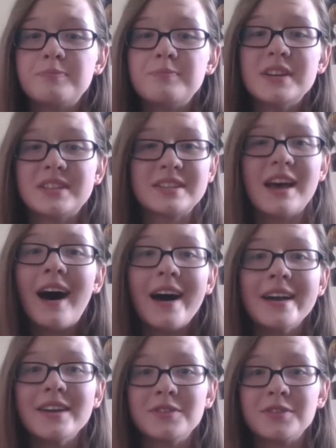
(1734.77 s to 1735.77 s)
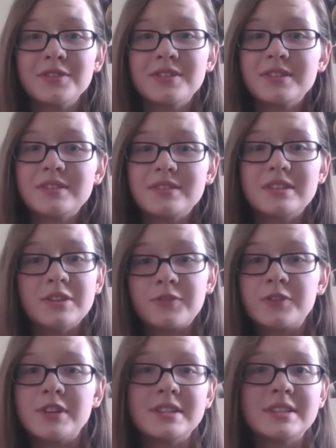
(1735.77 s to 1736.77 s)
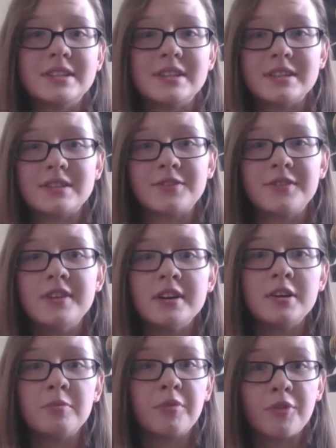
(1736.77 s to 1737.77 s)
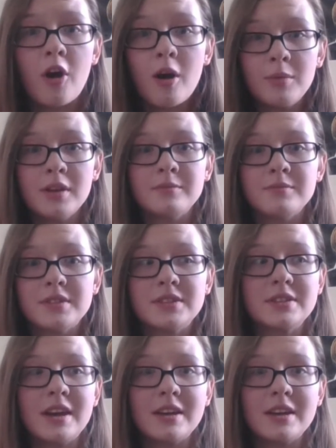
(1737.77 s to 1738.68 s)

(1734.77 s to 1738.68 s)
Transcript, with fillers: aside her differences, their problems,